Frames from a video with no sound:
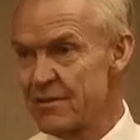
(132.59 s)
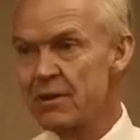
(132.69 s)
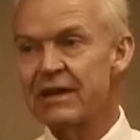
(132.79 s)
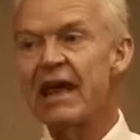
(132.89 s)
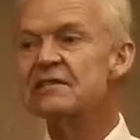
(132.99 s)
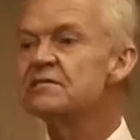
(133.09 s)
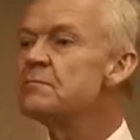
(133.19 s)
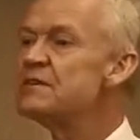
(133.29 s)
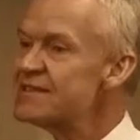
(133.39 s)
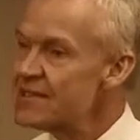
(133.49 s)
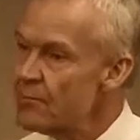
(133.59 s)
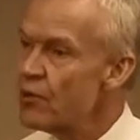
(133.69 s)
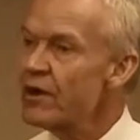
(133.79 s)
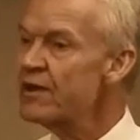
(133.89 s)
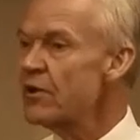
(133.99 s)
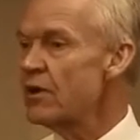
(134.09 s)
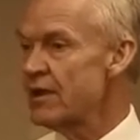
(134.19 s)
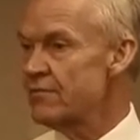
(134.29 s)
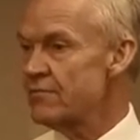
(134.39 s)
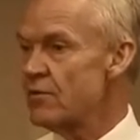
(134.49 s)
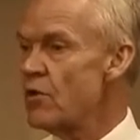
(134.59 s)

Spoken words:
But it has to be somewhere in our life